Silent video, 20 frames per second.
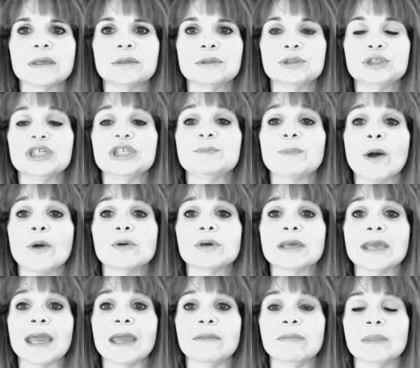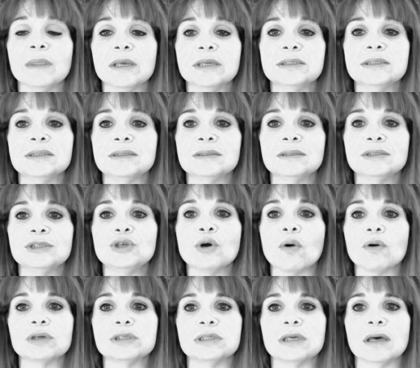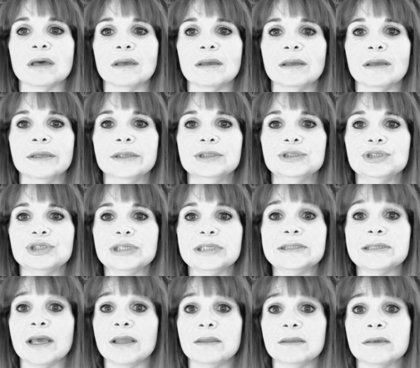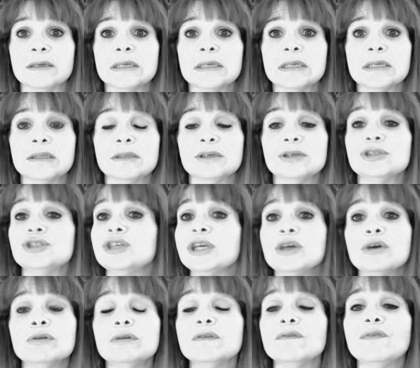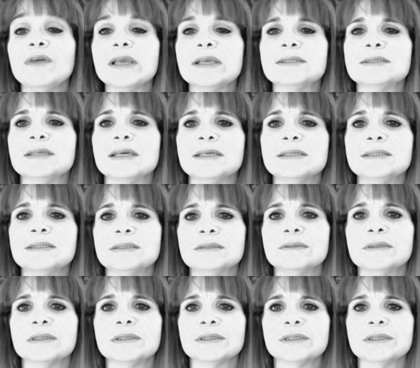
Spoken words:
She spoke again, this doctor, and she said that she couldn't fix this.